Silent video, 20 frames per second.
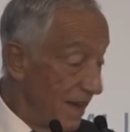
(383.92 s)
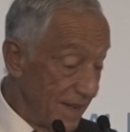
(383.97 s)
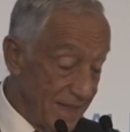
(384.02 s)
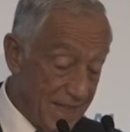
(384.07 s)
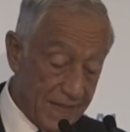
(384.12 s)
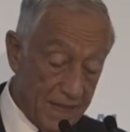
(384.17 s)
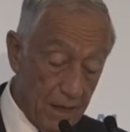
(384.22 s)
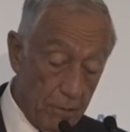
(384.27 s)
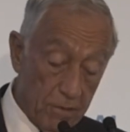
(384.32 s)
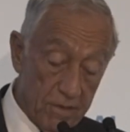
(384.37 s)

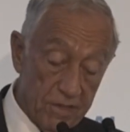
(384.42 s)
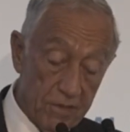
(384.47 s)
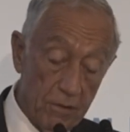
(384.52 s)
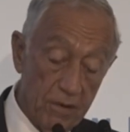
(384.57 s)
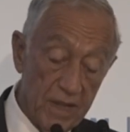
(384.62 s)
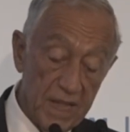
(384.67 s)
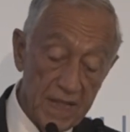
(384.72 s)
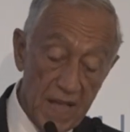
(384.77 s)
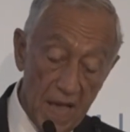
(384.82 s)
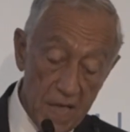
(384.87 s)
the
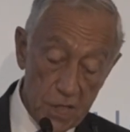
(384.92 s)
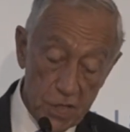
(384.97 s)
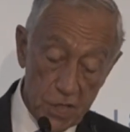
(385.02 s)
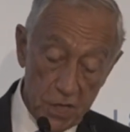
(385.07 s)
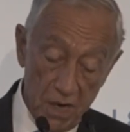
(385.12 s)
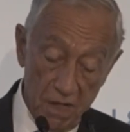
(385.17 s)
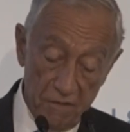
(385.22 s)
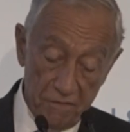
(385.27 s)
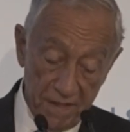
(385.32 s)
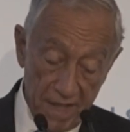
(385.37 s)

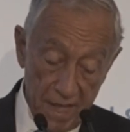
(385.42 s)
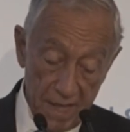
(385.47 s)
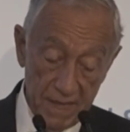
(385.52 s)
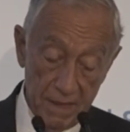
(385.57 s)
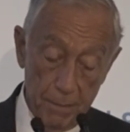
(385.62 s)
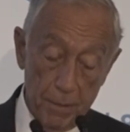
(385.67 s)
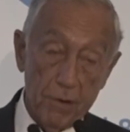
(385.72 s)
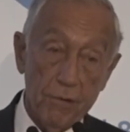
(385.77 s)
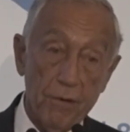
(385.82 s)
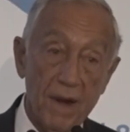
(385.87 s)
consolidation of their
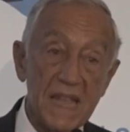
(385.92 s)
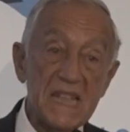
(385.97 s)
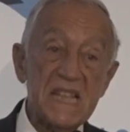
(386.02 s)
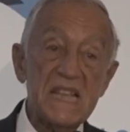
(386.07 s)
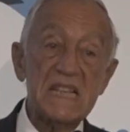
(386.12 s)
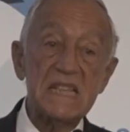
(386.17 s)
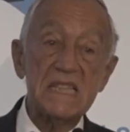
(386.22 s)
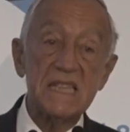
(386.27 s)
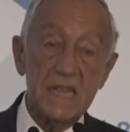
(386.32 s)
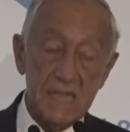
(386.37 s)

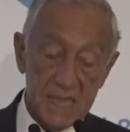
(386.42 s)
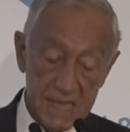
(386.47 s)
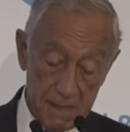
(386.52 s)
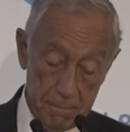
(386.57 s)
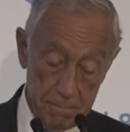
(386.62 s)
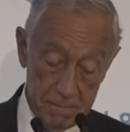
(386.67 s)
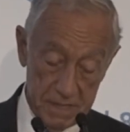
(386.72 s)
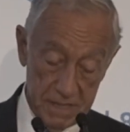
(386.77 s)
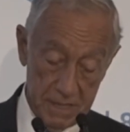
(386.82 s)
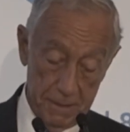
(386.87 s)
democratic
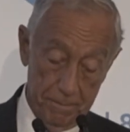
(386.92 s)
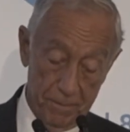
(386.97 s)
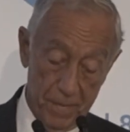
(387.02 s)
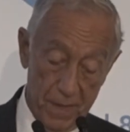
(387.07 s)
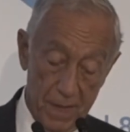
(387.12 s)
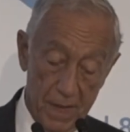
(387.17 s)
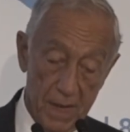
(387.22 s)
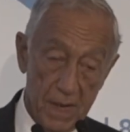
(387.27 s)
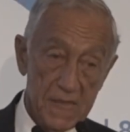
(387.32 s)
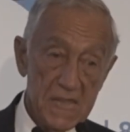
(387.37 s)
systems,
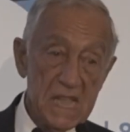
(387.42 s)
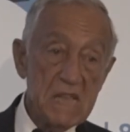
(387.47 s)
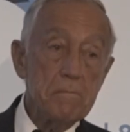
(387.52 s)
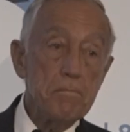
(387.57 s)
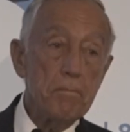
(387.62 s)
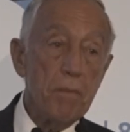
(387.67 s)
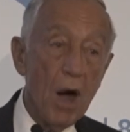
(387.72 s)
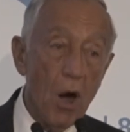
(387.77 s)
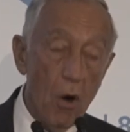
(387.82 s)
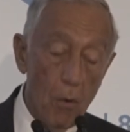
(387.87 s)
the
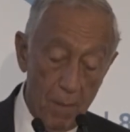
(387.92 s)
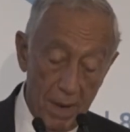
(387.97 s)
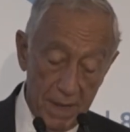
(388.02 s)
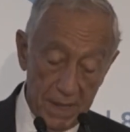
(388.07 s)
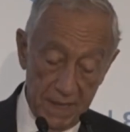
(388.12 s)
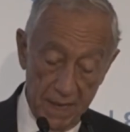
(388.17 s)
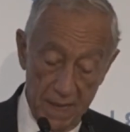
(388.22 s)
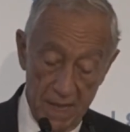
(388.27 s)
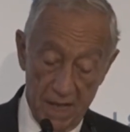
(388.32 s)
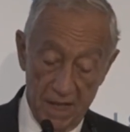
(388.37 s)

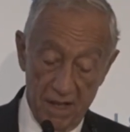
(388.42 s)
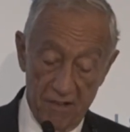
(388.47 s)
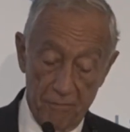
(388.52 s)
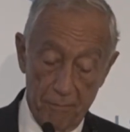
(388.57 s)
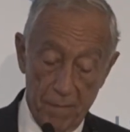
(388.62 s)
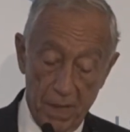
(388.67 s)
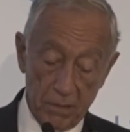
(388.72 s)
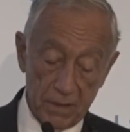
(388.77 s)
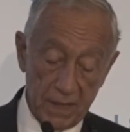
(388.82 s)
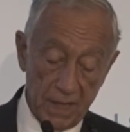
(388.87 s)
empowerment of
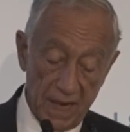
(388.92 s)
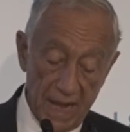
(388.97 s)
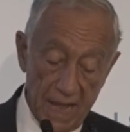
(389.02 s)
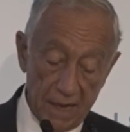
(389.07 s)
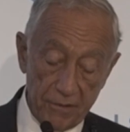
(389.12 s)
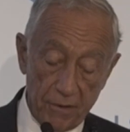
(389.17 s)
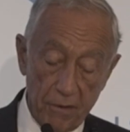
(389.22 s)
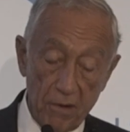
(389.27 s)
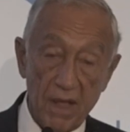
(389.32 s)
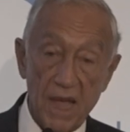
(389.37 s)

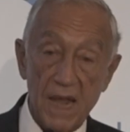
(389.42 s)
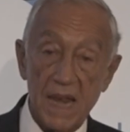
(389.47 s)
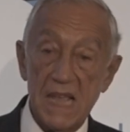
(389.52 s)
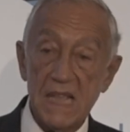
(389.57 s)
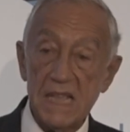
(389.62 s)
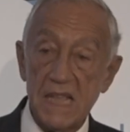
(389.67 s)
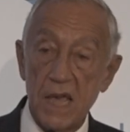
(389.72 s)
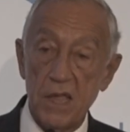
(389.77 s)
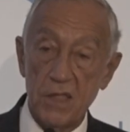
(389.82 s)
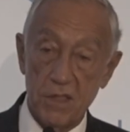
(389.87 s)
multilateral
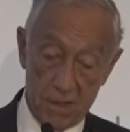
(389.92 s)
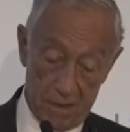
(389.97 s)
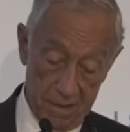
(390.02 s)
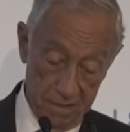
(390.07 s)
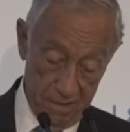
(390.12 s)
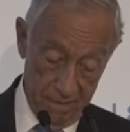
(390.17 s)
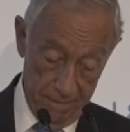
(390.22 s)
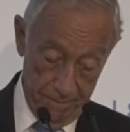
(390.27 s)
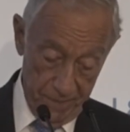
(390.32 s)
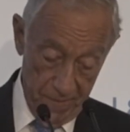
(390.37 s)

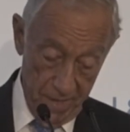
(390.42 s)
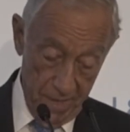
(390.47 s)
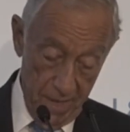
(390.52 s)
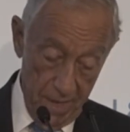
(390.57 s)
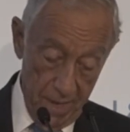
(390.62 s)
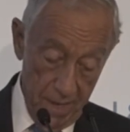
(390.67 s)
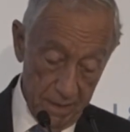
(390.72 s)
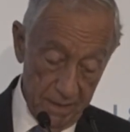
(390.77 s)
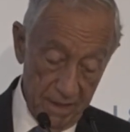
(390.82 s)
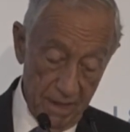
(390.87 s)
organizations,
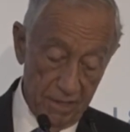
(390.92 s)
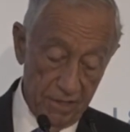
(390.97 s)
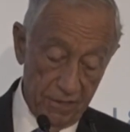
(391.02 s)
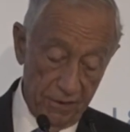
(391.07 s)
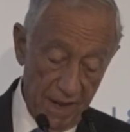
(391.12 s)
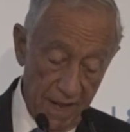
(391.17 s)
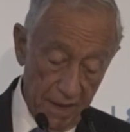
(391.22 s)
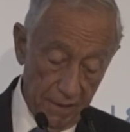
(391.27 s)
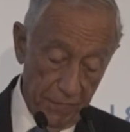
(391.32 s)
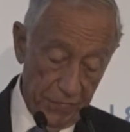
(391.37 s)
the
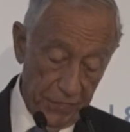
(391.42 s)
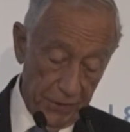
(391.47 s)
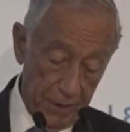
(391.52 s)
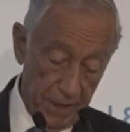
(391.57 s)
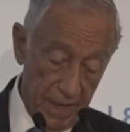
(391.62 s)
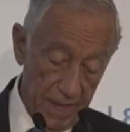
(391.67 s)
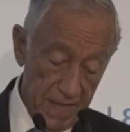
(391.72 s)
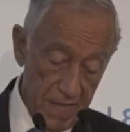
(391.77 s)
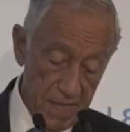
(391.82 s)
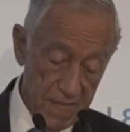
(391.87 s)

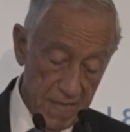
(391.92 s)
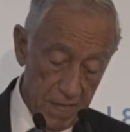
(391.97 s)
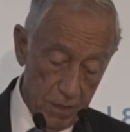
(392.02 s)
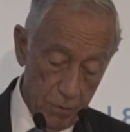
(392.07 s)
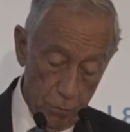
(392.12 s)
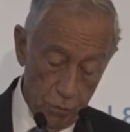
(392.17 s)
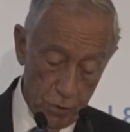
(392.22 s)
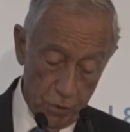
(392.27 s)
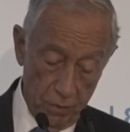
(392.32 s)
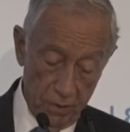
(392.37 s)
strengthened
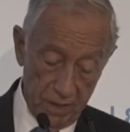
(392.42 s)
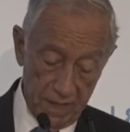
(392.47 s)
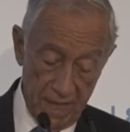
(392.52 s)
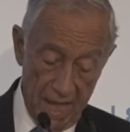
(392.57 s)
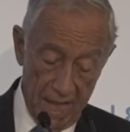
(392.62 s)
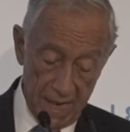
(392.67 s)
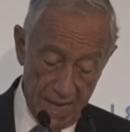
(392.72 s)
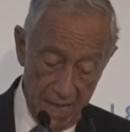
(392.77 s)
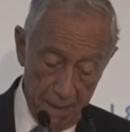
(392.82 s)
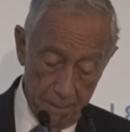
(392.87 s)
institutional
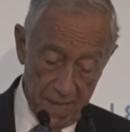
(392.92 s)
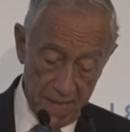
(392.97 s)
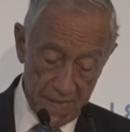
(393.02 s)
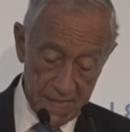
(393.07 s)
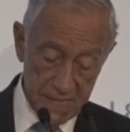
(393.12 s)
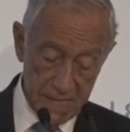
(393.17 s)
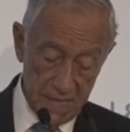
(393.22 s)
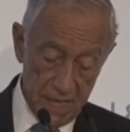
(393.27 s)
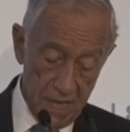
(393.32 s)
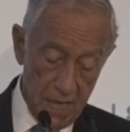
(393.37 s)

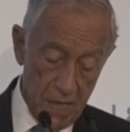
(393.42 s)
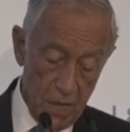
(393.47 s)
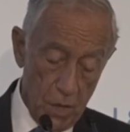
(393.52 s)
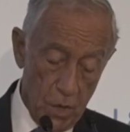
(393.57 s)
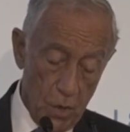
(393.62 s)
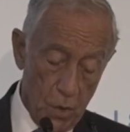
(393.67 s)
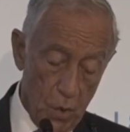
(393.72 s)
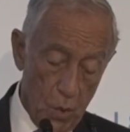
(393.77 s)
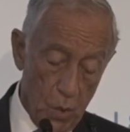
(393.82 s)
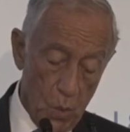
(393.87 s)
dynamics
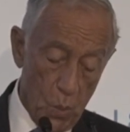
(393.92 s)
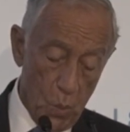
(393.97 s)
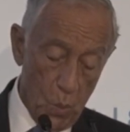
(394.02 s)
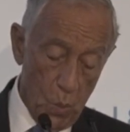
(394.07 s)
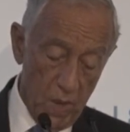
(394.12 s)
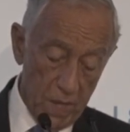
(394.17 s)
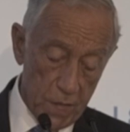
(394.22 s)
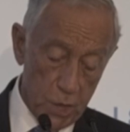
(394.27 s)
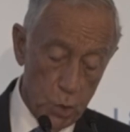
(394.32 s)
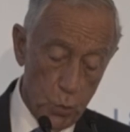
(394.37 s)

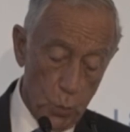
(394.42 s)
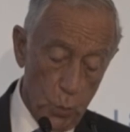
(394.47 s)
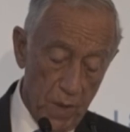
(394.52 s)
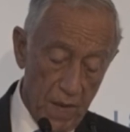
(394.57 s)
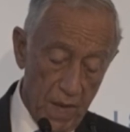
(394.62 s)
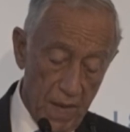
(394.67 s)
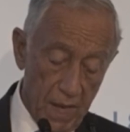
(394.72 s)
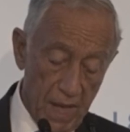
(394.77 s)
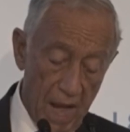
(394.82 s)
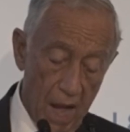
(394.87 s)
which
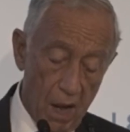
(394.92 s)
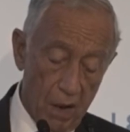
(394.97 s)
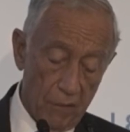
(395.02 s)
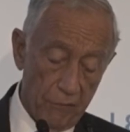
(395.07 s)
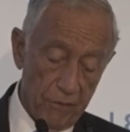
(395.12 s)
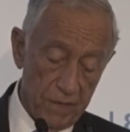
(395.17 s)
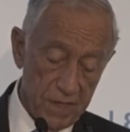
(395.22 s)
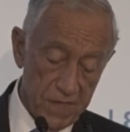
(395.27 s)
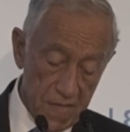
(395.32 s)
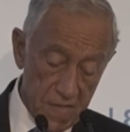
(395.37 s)
we are
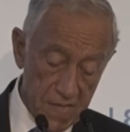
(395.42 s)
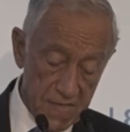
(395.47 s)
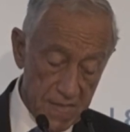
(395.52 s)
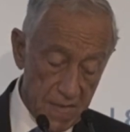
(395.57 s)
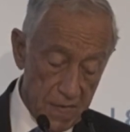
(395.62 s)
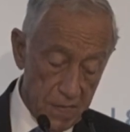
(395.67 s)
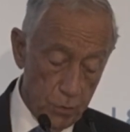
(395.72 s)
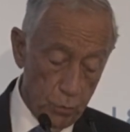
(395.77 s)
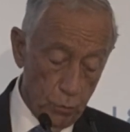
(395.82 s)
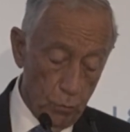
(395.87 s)

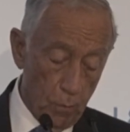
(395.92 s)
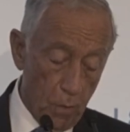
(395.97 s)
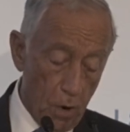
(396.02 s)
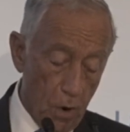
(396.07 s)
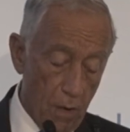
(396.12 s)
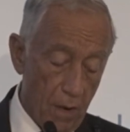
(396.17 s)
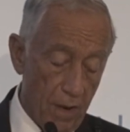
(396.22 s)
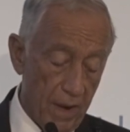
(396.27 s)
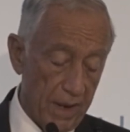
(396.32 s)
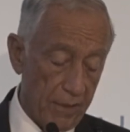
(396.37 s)
resistant to
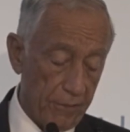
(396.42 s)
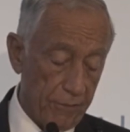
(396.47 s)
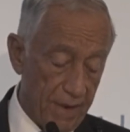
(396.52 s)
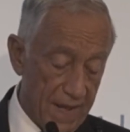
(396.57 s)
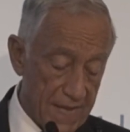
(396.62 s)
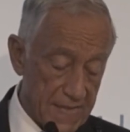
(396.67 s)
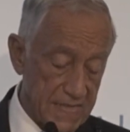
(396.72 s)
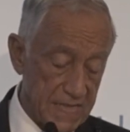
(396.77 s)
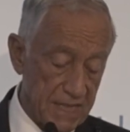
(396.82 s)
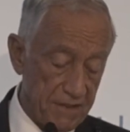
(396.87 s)
more
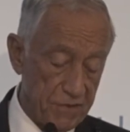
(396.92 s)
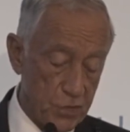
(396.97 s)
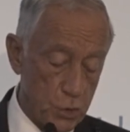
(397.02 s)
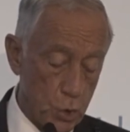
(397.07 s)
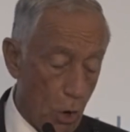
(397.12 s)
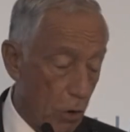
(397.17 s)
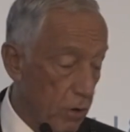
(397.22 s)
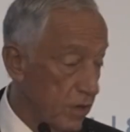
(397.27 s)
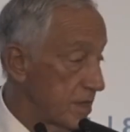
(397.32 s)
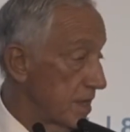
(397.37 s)
aggressive
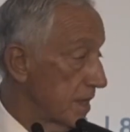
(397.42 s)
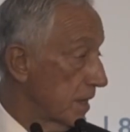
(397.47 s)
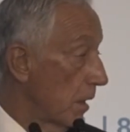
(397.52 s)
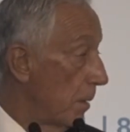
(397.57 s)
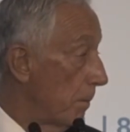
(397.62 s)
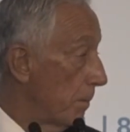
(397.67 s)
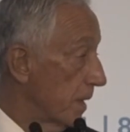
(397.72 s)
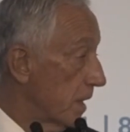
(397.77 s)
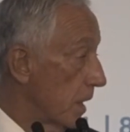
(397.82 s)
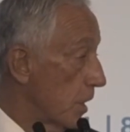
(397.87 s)
shocks and
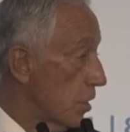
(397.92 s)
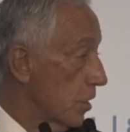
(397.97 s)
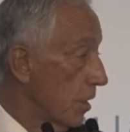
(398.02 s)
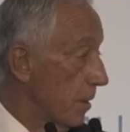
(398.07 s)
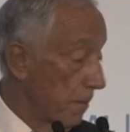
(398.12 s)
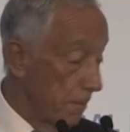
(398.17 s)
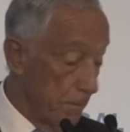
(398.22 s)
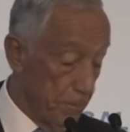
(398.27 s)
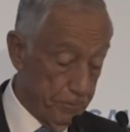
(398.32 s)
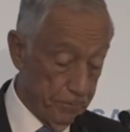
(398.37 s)

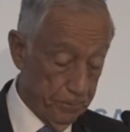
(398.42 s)
competition.